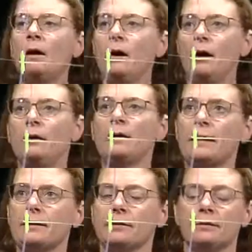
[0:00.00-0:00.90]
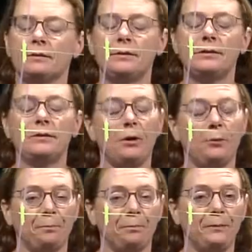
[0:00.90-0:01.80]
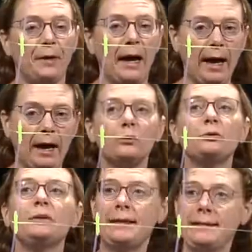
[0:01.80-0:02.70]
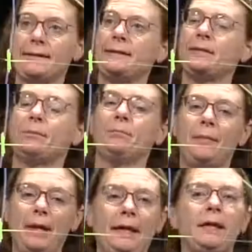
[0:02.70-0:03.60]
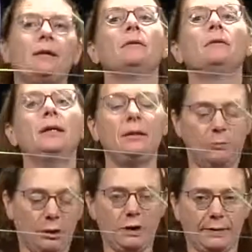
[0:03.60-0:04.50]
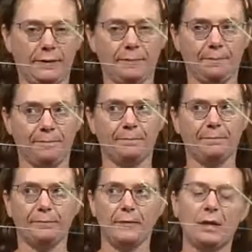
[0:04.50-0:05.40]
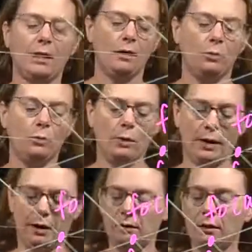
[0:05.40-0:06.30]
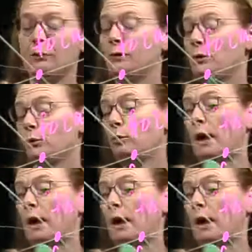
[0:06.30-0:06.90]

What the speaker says: All right, so how do lenses make images? Well, if you